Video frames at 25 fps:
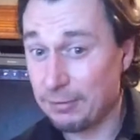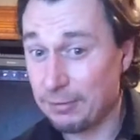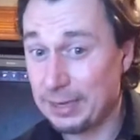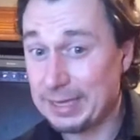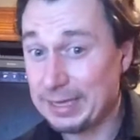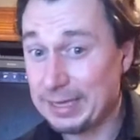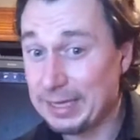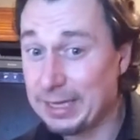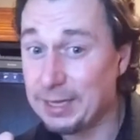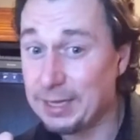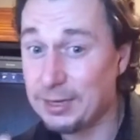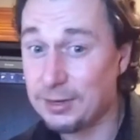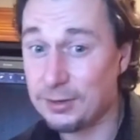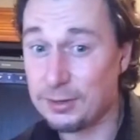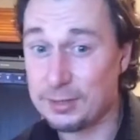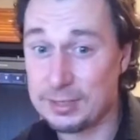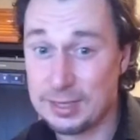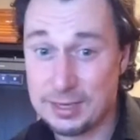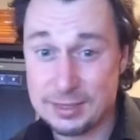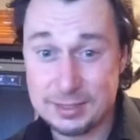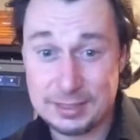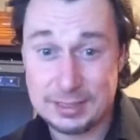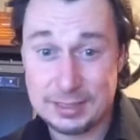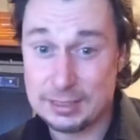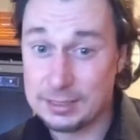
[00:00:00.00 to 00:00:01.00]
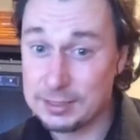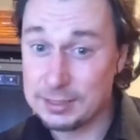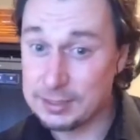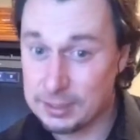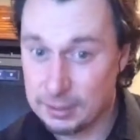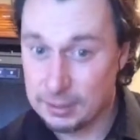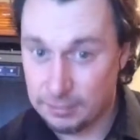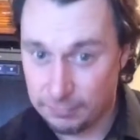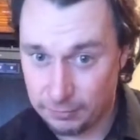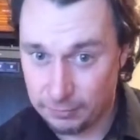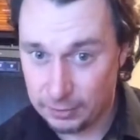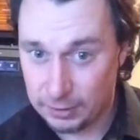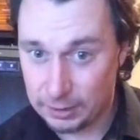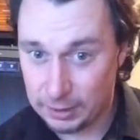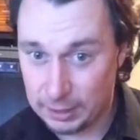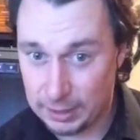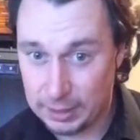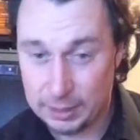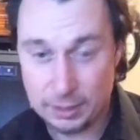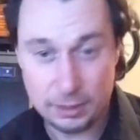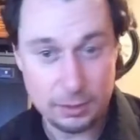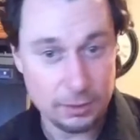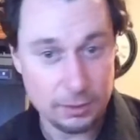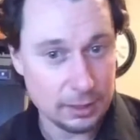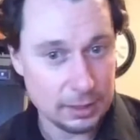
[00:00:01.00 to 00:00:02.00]
leader does things differently.
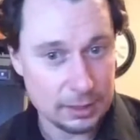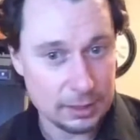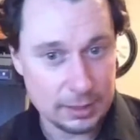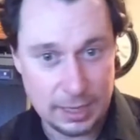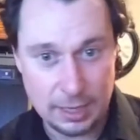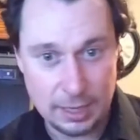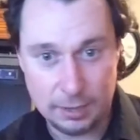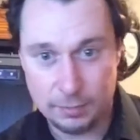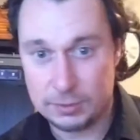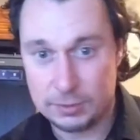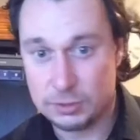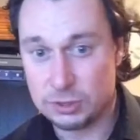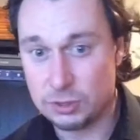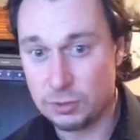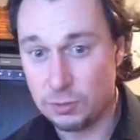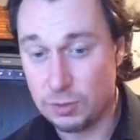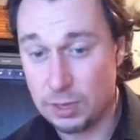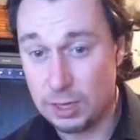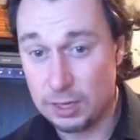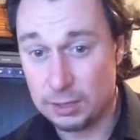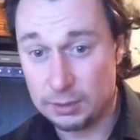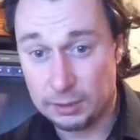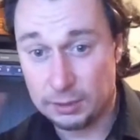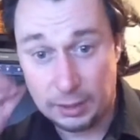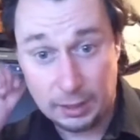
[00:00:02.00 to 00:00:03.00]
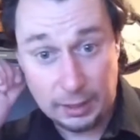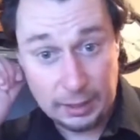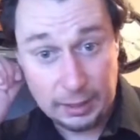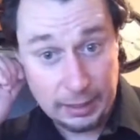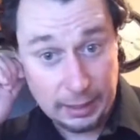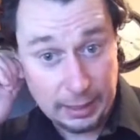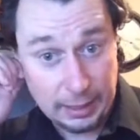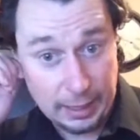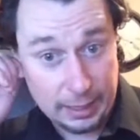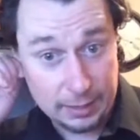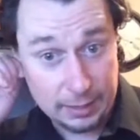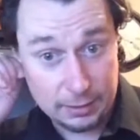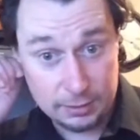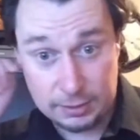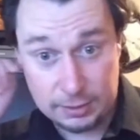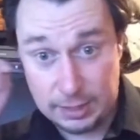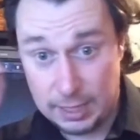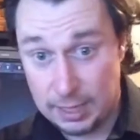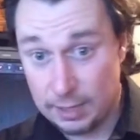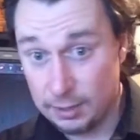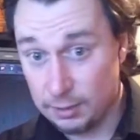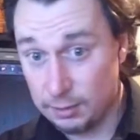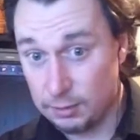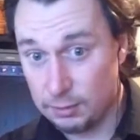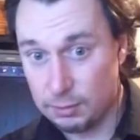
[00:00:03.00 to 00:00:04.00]
You can take what you want and
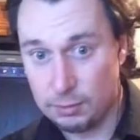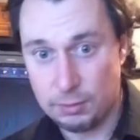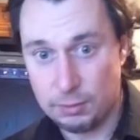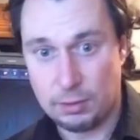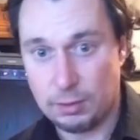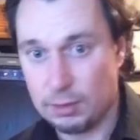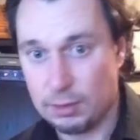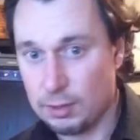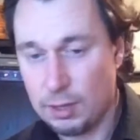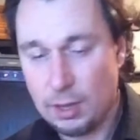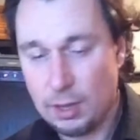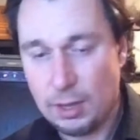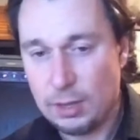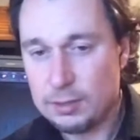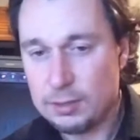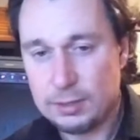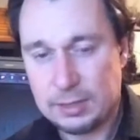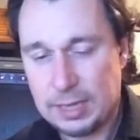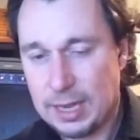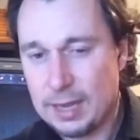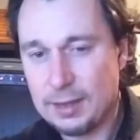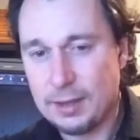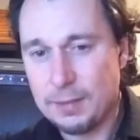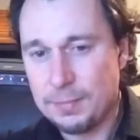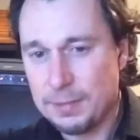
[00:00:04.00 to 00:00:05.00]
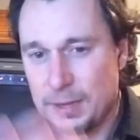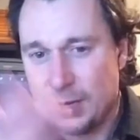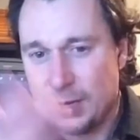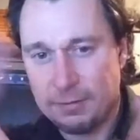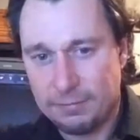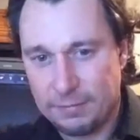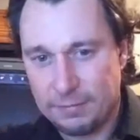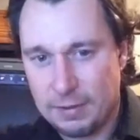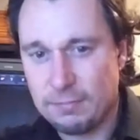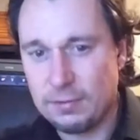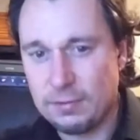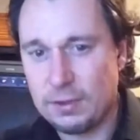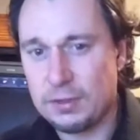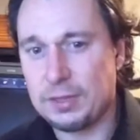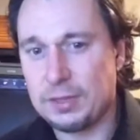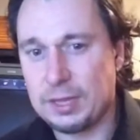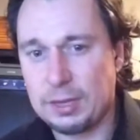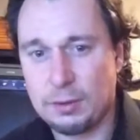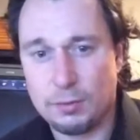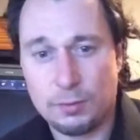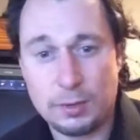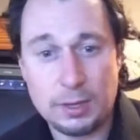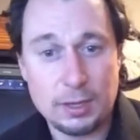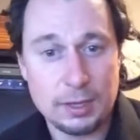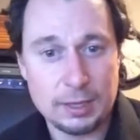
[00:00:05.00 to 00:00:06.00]
take a bit of
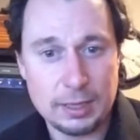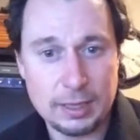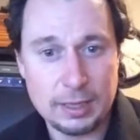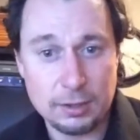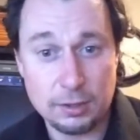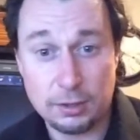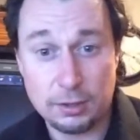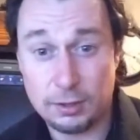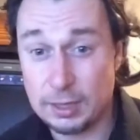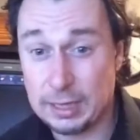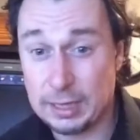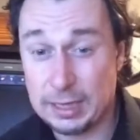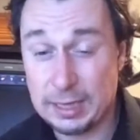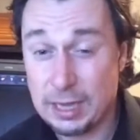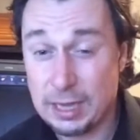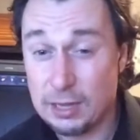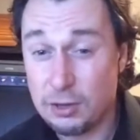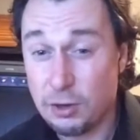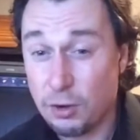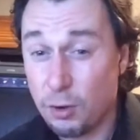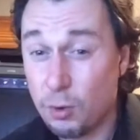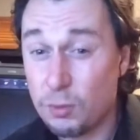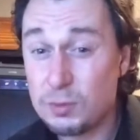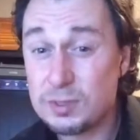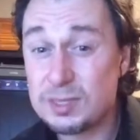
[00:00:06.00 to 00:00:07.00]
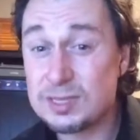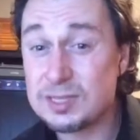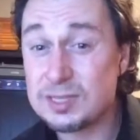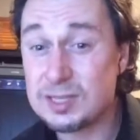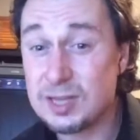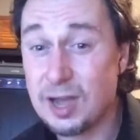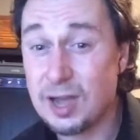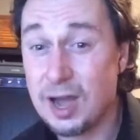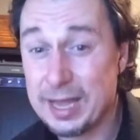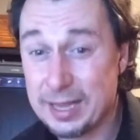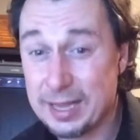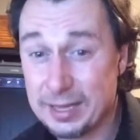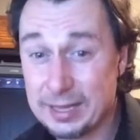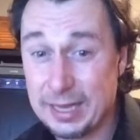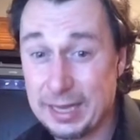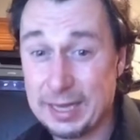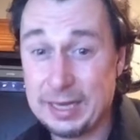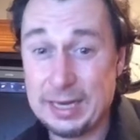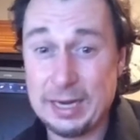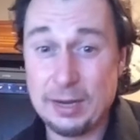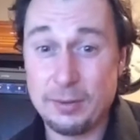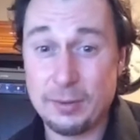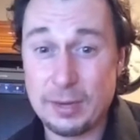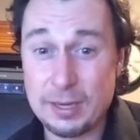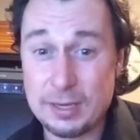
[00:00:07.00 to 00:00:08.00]
everything, really. You're going to get your own style
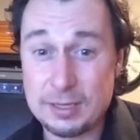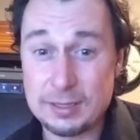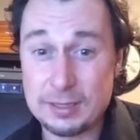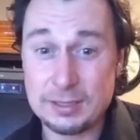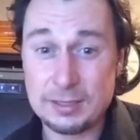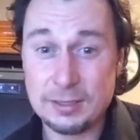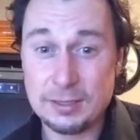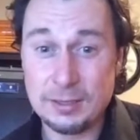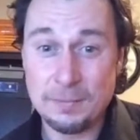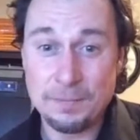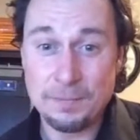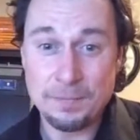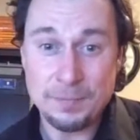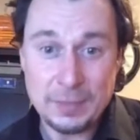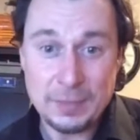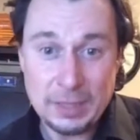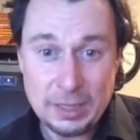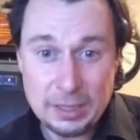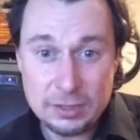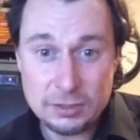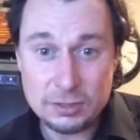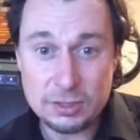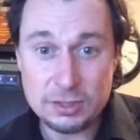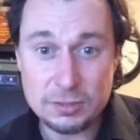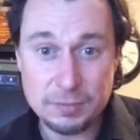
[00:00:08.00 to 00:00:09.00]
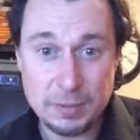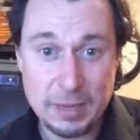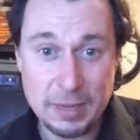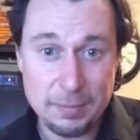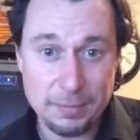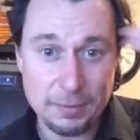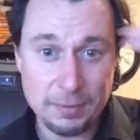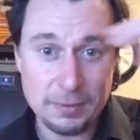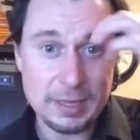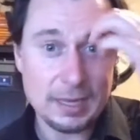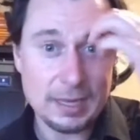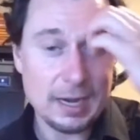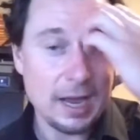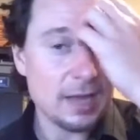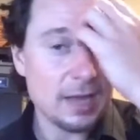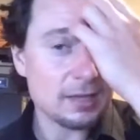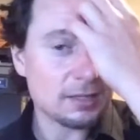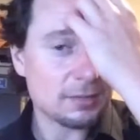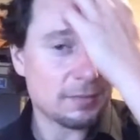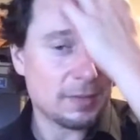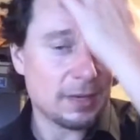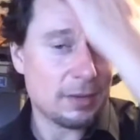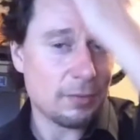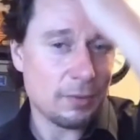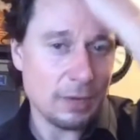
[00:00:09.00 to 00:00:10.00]
anyways. It's just people that
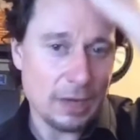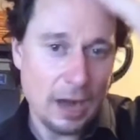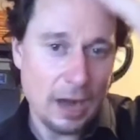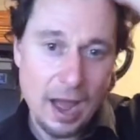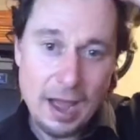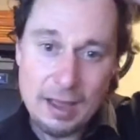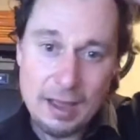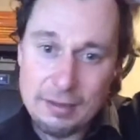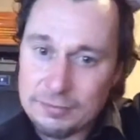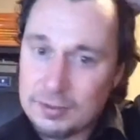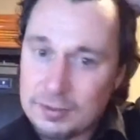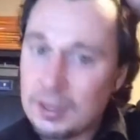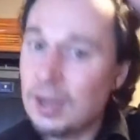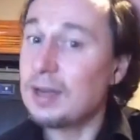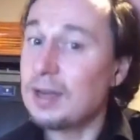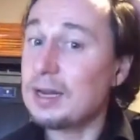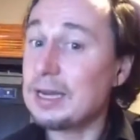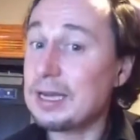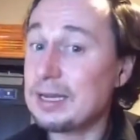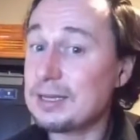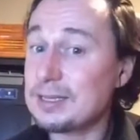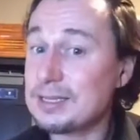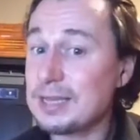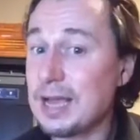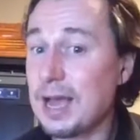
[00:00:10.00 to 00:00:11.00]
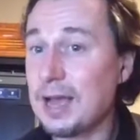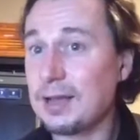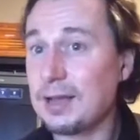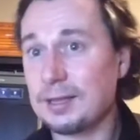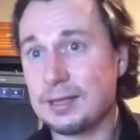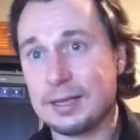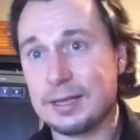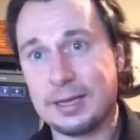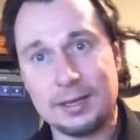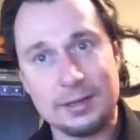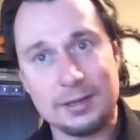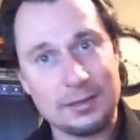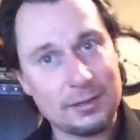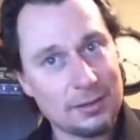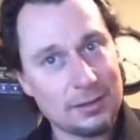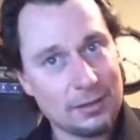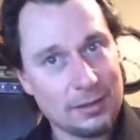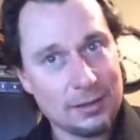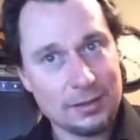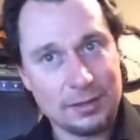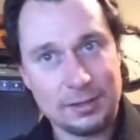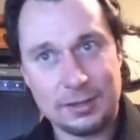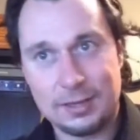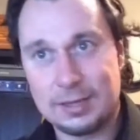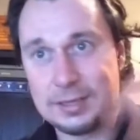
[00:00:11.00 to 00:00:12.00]
ask me what I've done exactly.
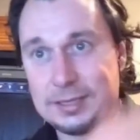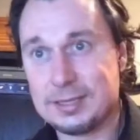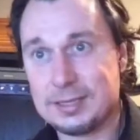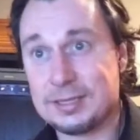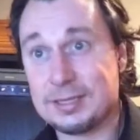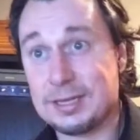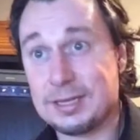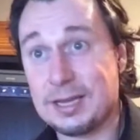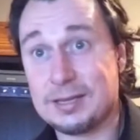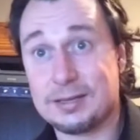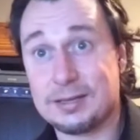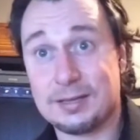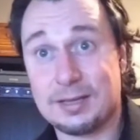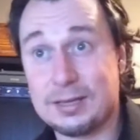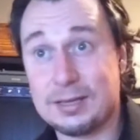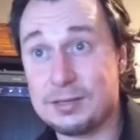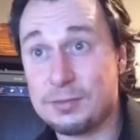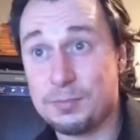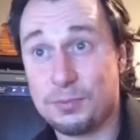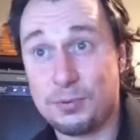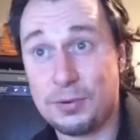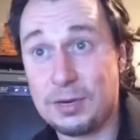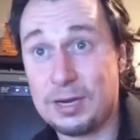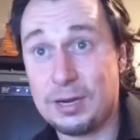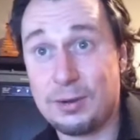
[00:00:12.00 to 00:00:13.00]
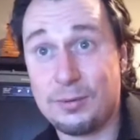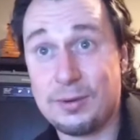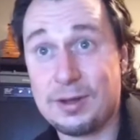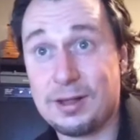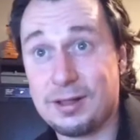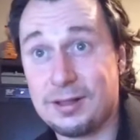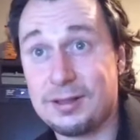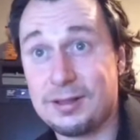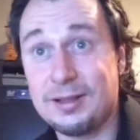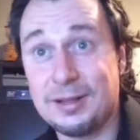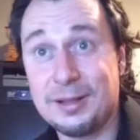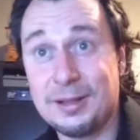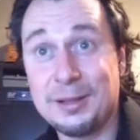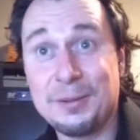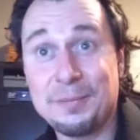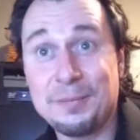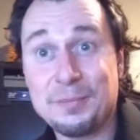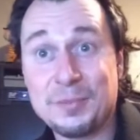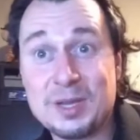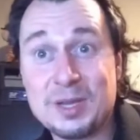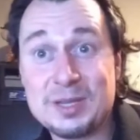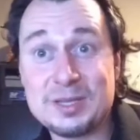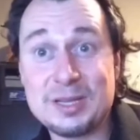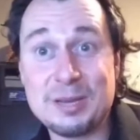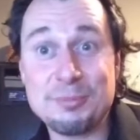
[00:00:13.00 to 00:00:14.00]
This is it. It's pretty well,
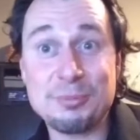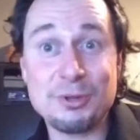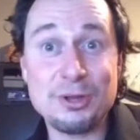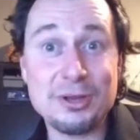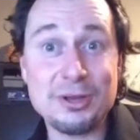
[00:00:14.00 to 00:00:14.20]
because I